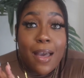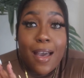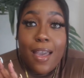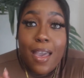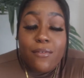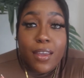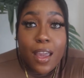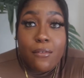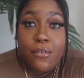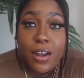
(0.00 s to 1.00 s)

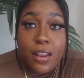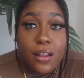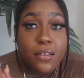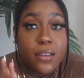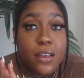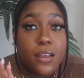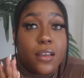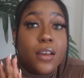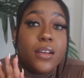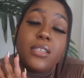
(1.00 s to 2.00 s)
advocate for getting the
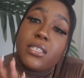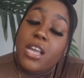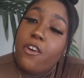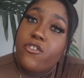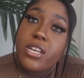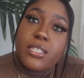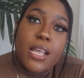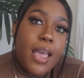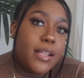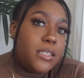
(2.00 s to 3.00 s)
discovery
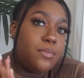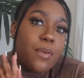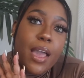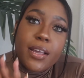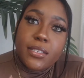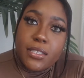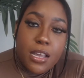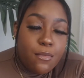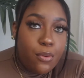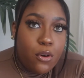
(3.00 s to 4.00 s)
sets, buying
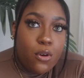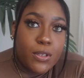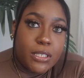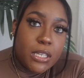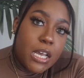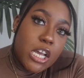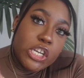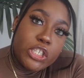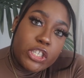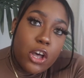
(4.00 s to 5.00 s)
samples.
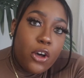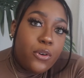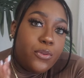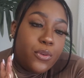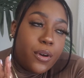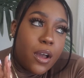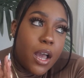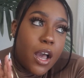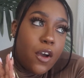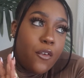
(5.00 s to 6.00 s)
So
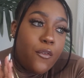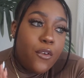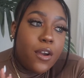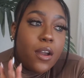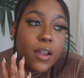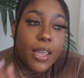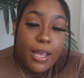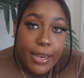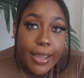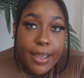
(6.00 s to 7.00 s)
for
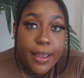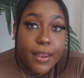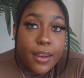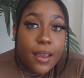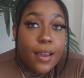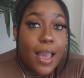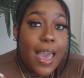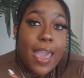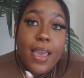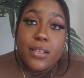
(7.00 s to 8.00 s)
Kilian,
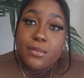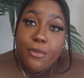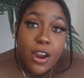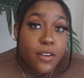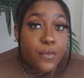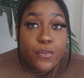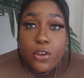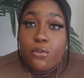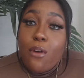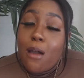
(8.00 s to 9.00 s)
I had sprayed a
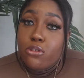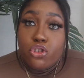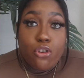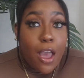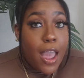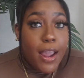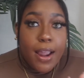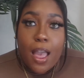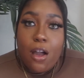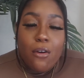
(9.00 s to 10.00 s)
few. I was trying
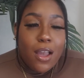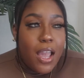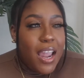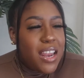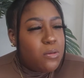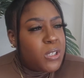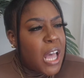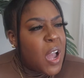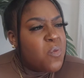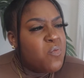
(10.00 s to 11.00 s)
out. And I was like,